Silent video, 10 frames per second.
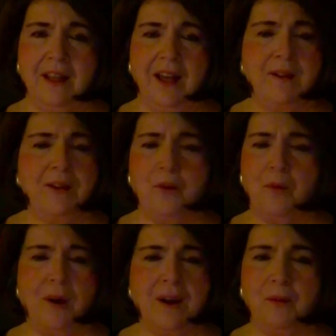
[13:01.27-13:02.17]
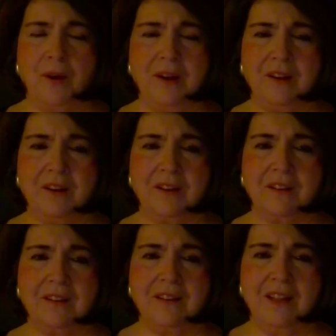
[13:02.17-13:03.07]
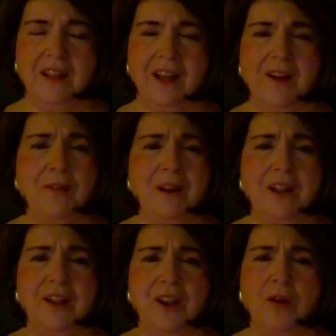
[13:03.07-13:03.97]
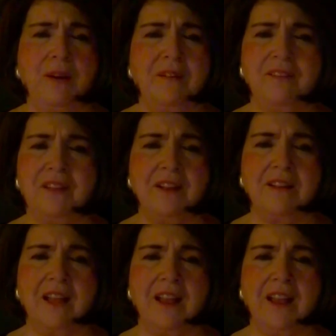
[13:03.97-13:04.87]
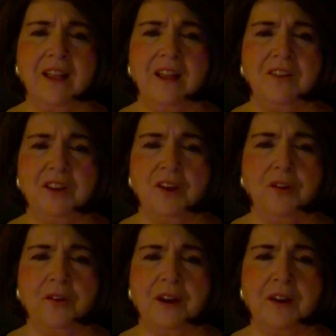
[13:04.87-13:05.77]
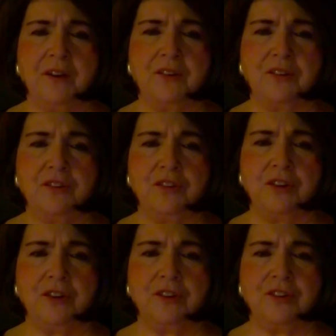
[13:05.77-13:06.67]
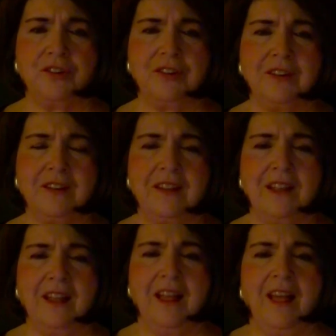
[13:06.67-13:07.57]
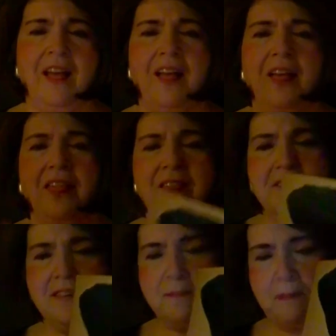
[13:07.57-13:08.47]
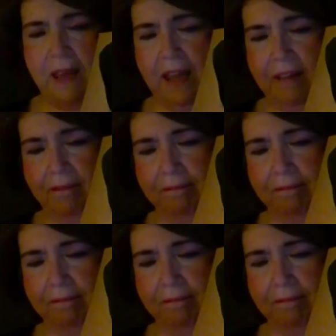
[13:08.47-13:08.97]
I don't want to wonder. I want to know it feels like to go to our Christian church. This is me.